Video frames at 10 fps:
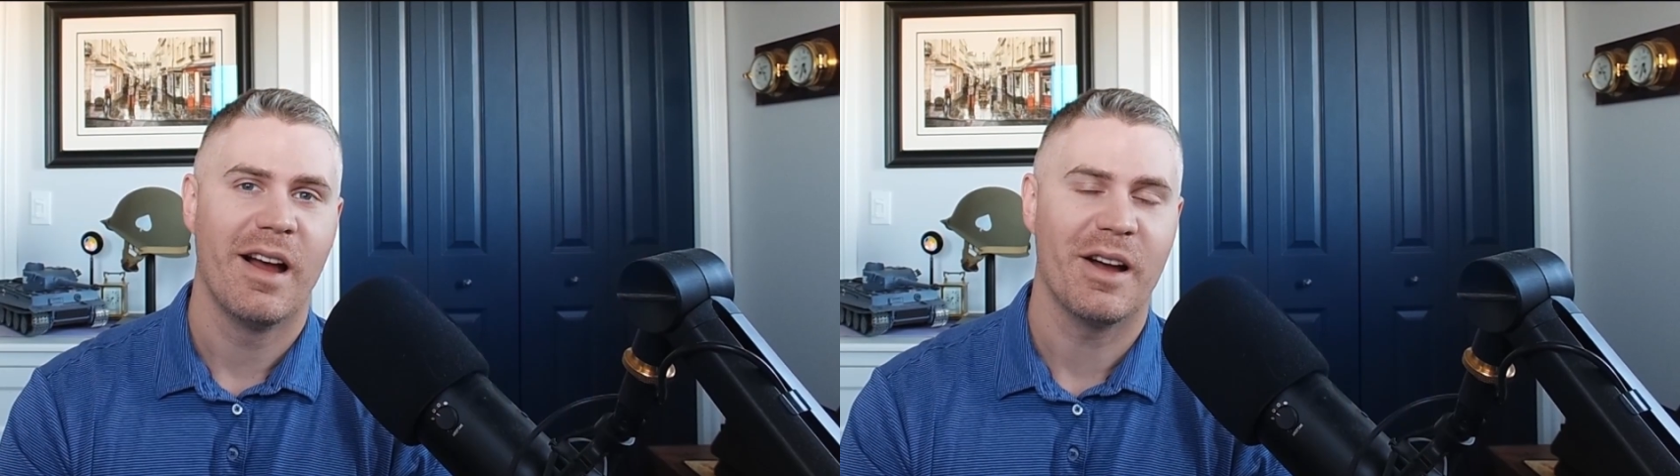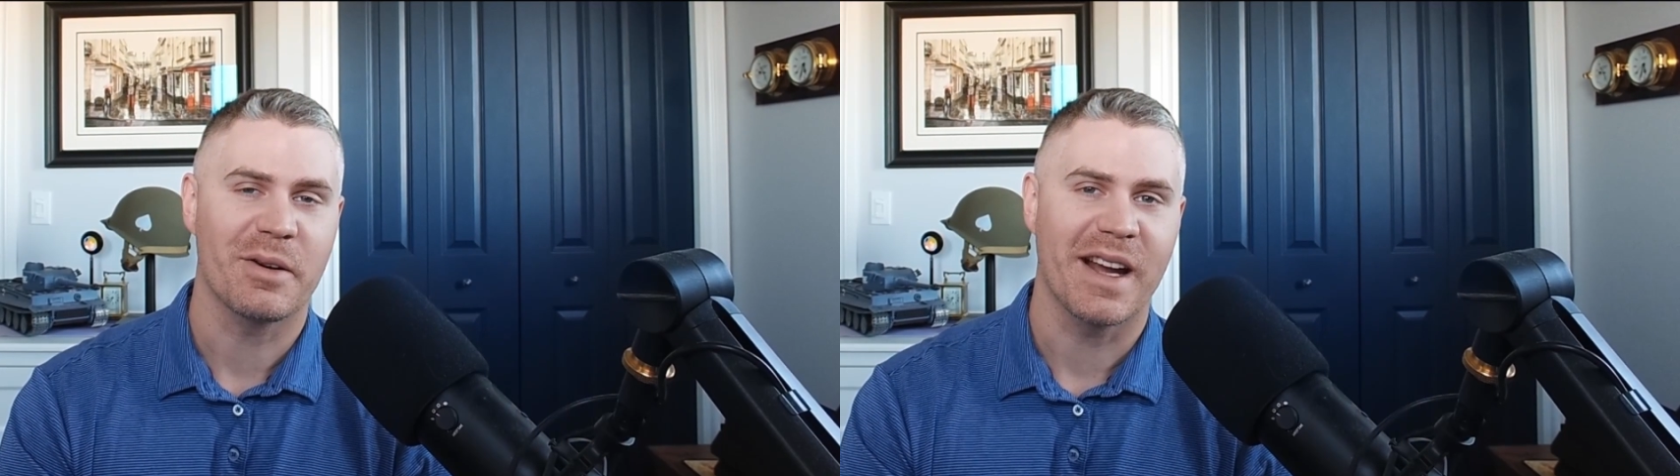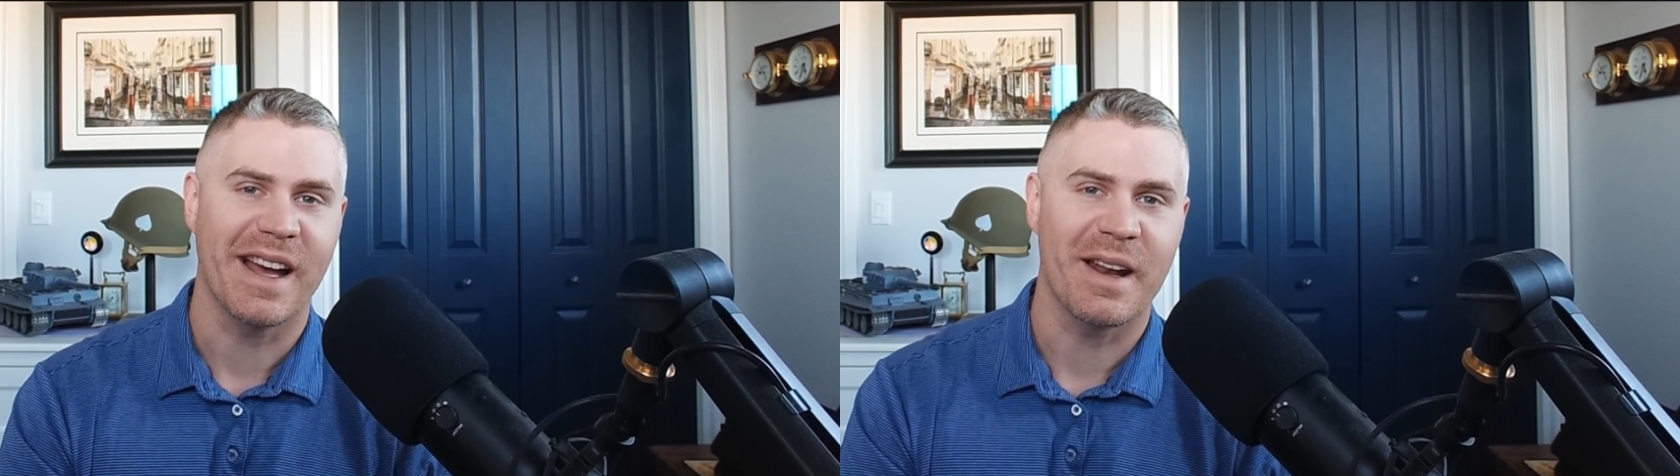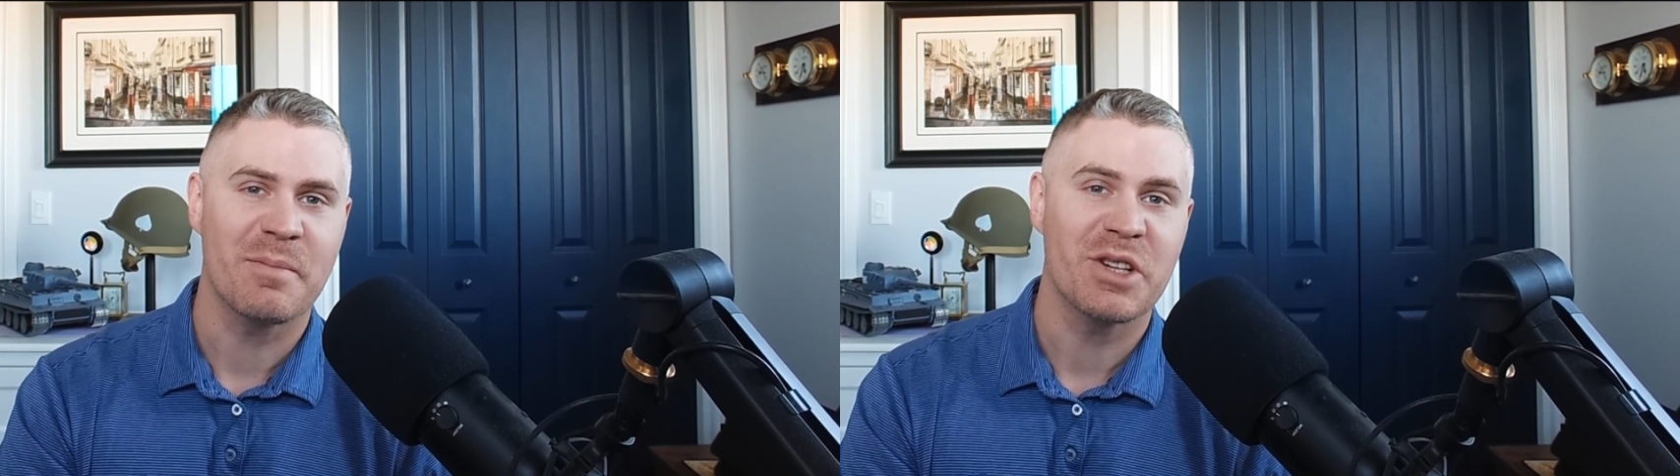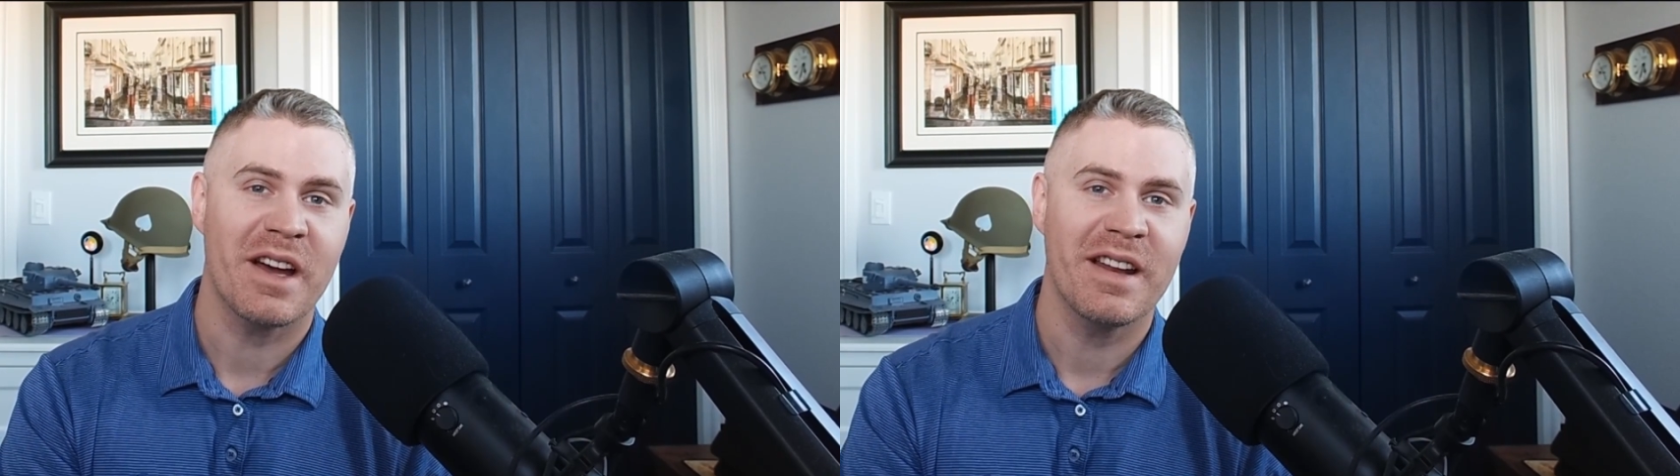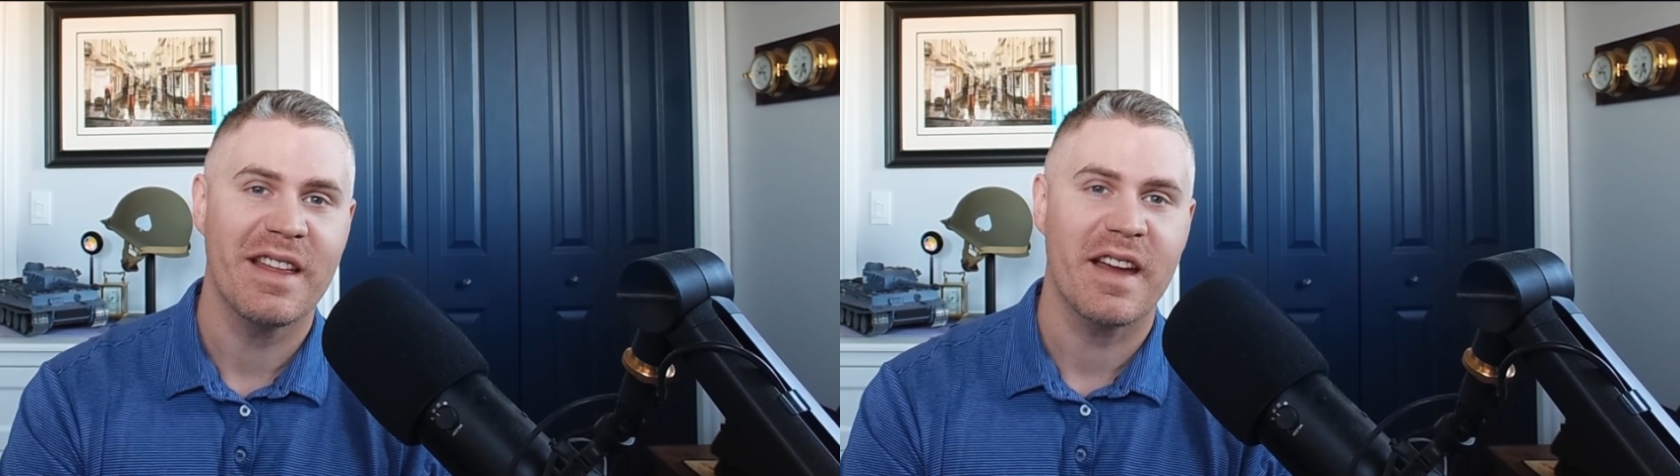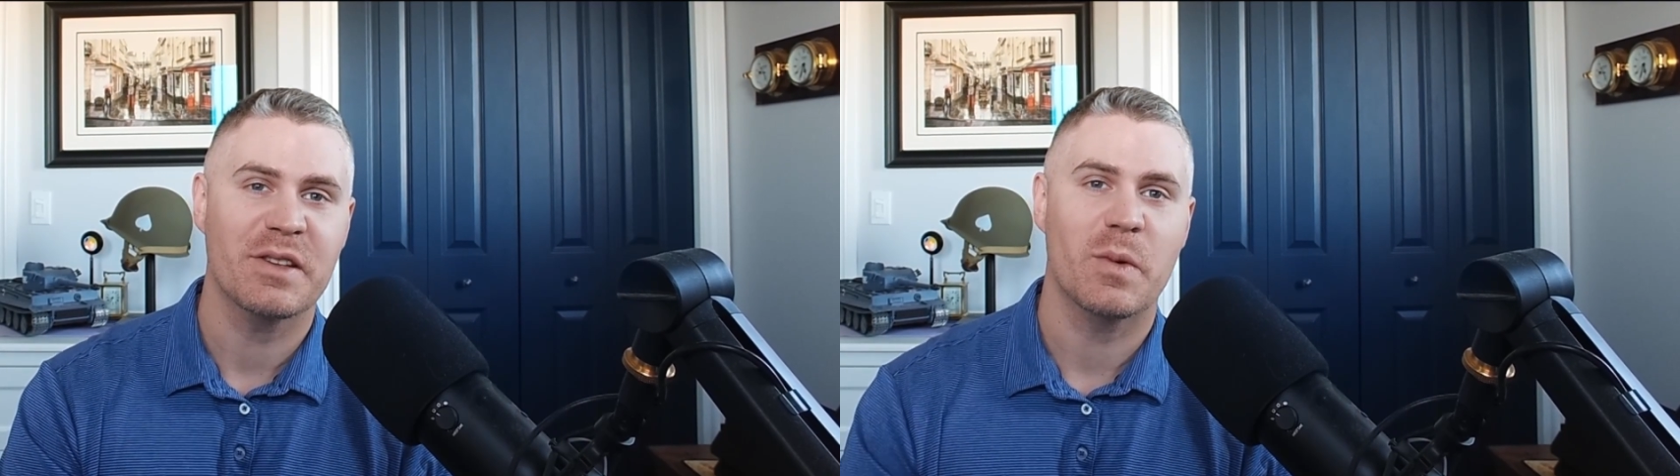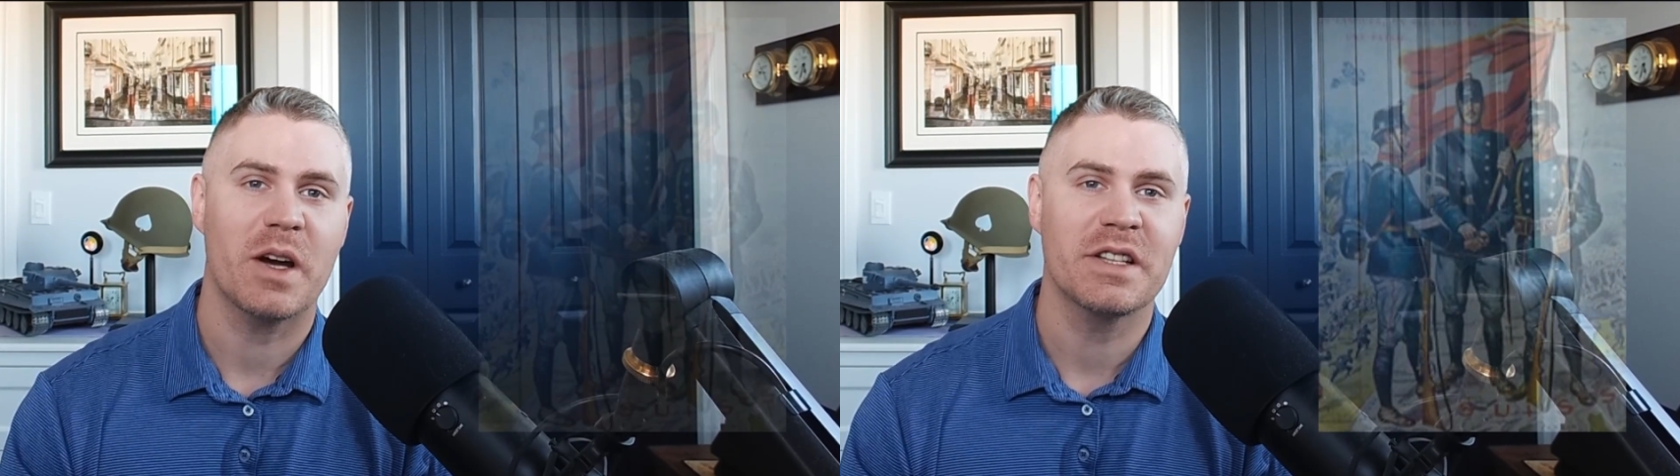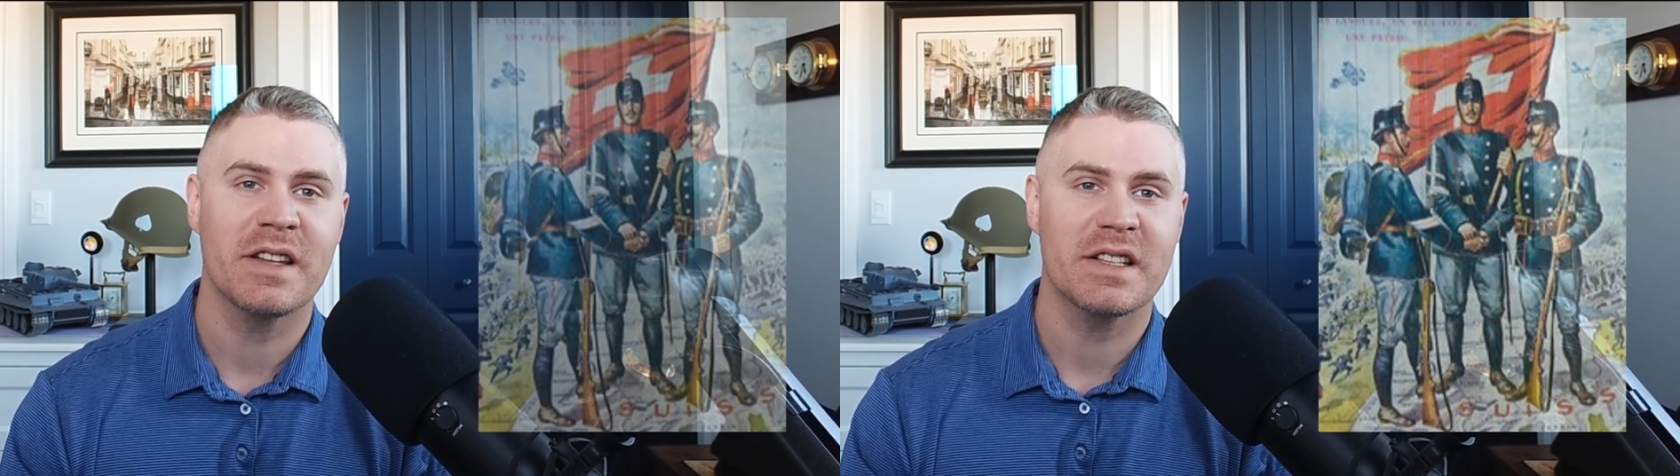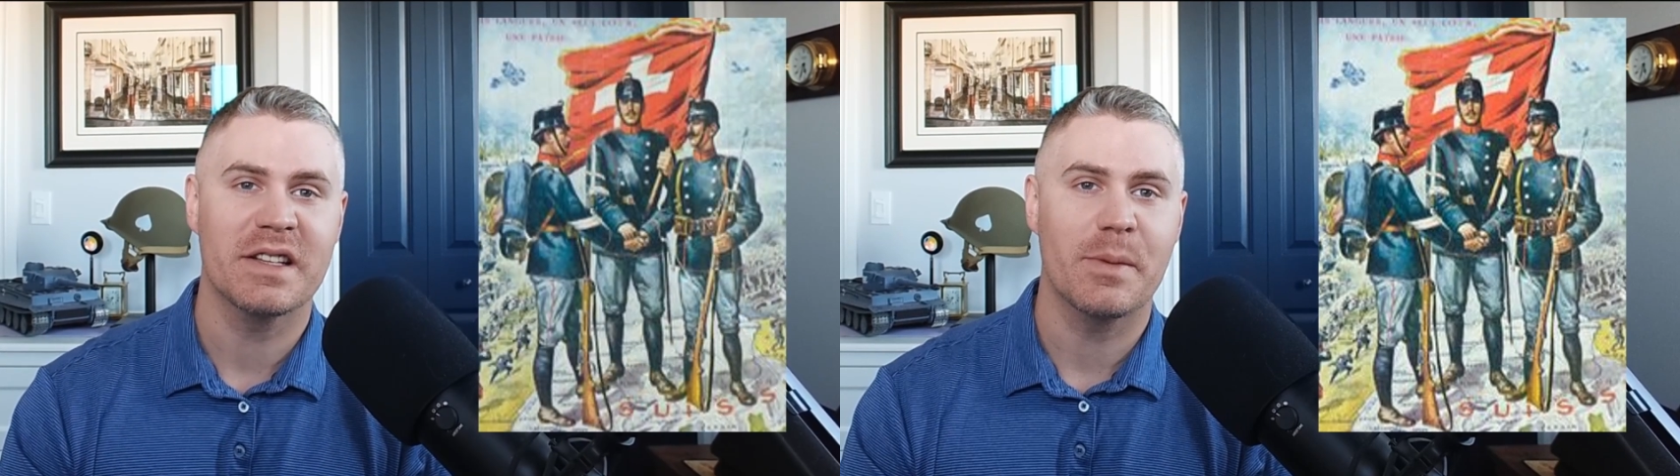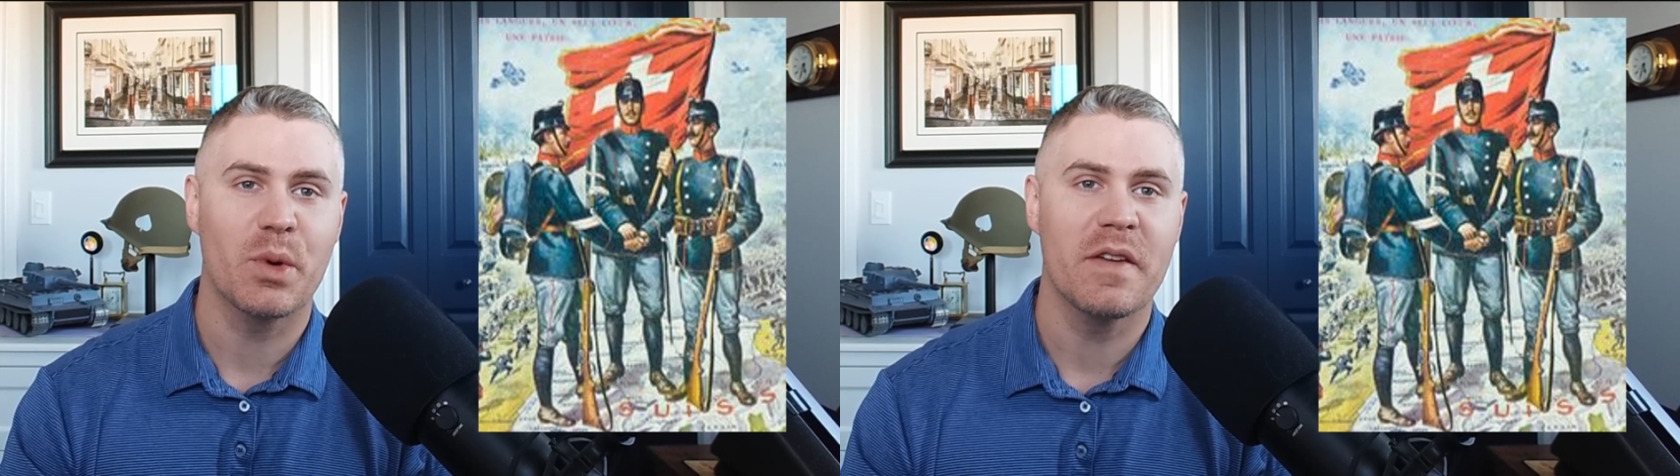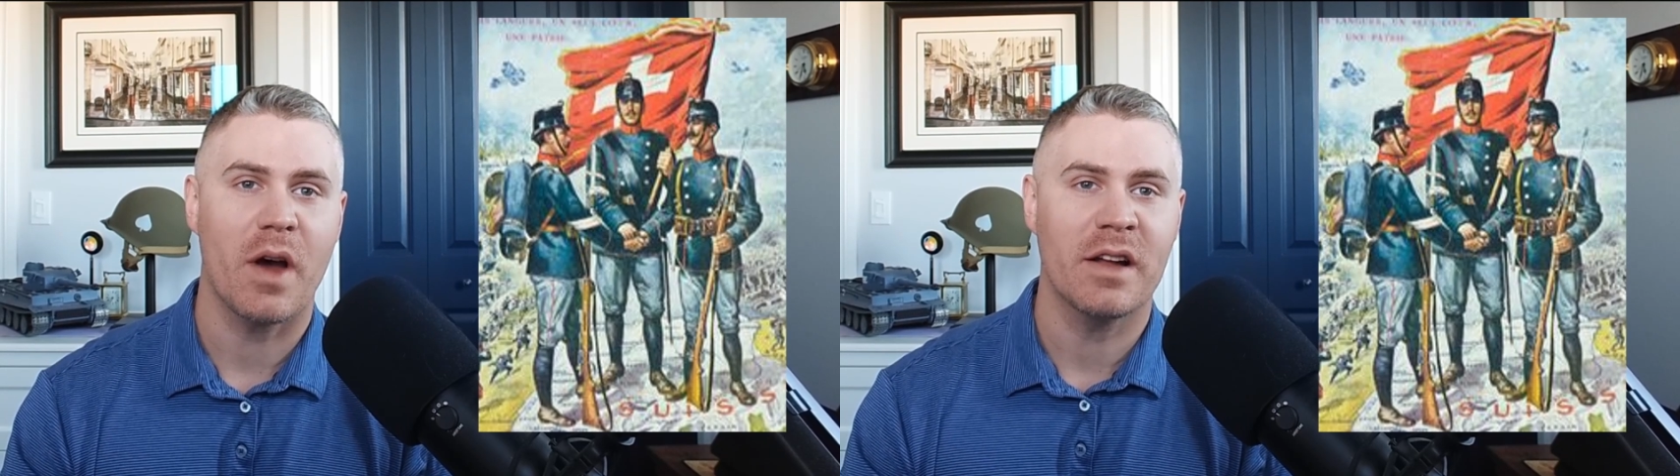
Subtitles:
Alright, I'm Johnny. Thanks for watching this little brief